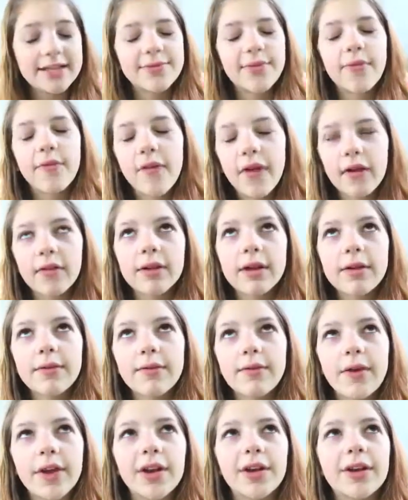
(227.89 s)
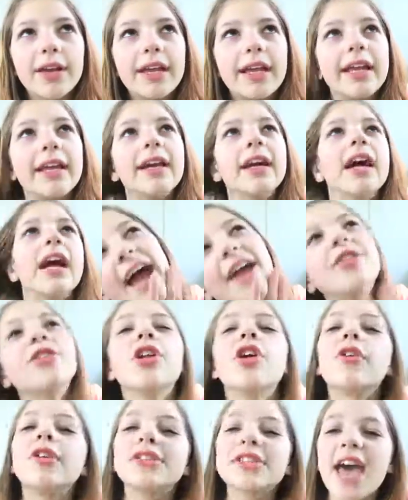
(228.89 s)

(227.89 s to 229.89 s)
It's very, very, I don't know,